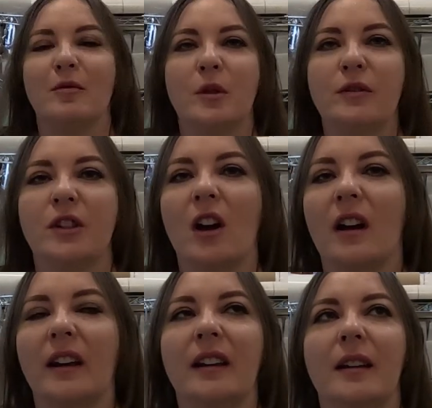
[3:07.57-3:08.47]
I've moved
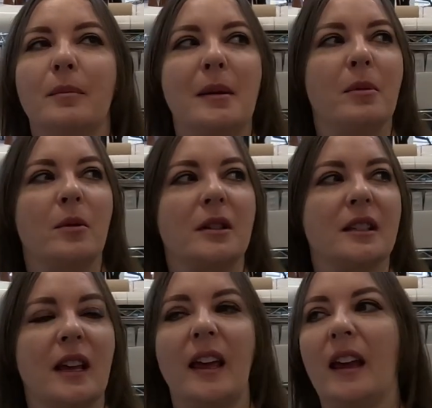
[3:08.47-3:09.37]
on. People were
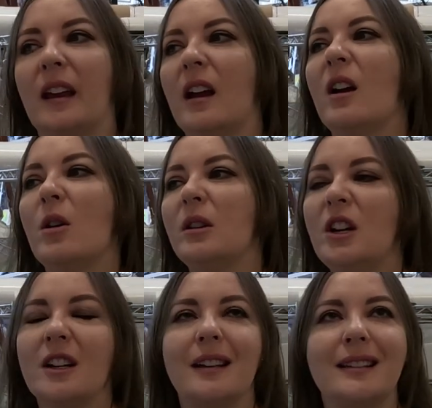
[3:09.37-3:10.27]
saying, "Oh,
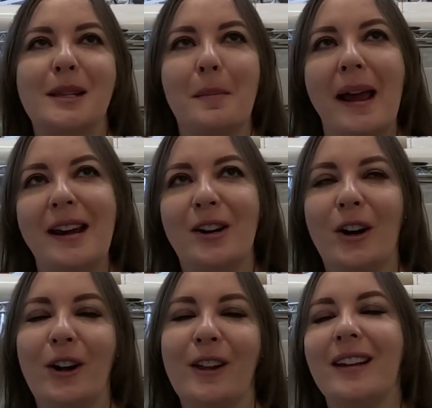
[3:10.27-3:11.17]
look, it's the bike
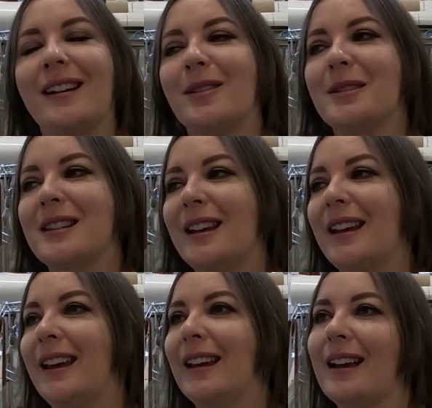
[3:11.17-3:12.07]
girl," and I was
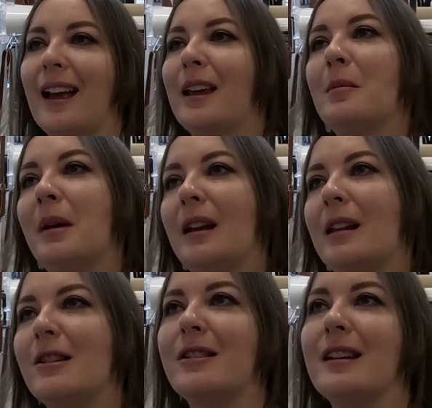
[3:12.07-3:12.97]
like, "I can paint
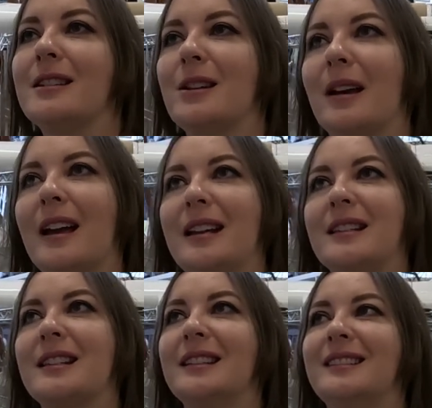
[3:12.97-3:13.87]
other things, you
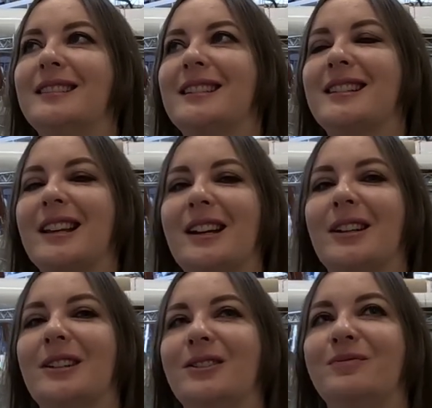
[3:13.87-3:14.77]
guys."
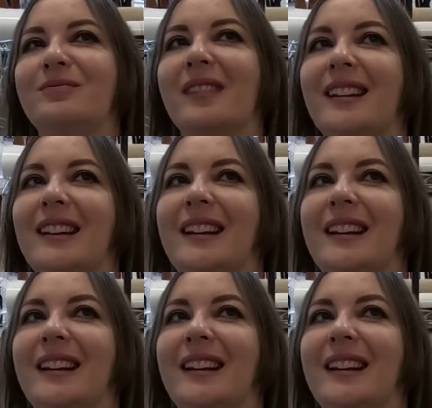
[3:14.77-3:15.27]
So